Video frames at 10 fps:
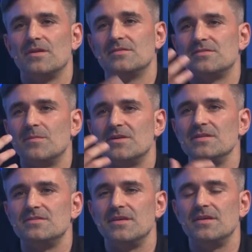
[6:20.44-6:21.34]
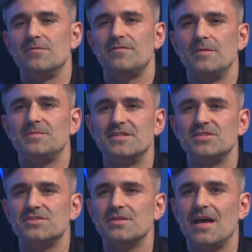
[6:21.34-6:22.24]
similarly to Flip
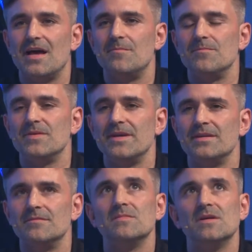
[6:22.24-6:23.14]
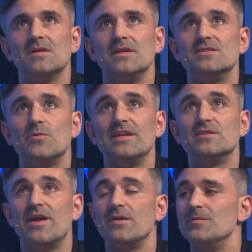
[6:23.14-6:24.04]
Dish, in
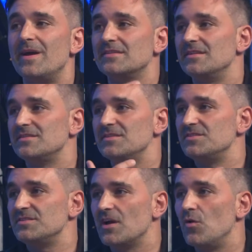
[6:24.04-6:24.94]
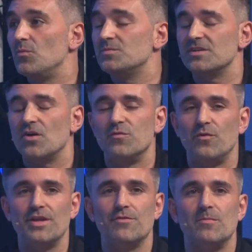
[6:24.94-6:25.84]
2020 we make the decision to go
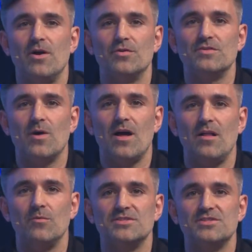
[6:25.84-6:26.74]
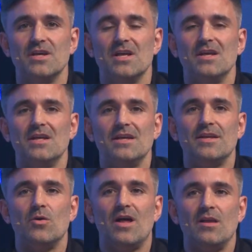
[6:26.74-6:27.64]
fully remote as well, which
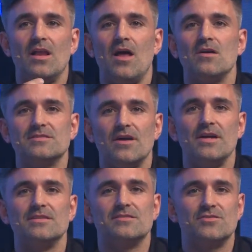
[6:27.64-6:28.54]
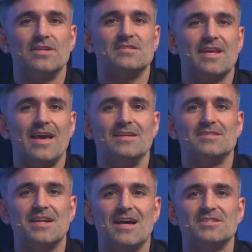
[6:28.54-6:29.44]
alongside trying to scale
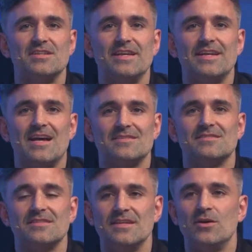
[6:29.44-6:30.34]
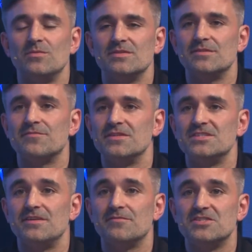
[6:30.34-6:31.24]
internationally, it has
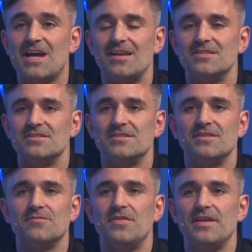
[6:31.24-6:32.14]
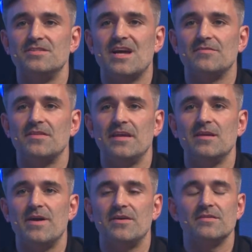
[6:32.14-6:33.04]
different challenges and different things you have to think
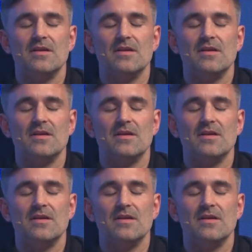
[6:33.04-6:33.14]
about.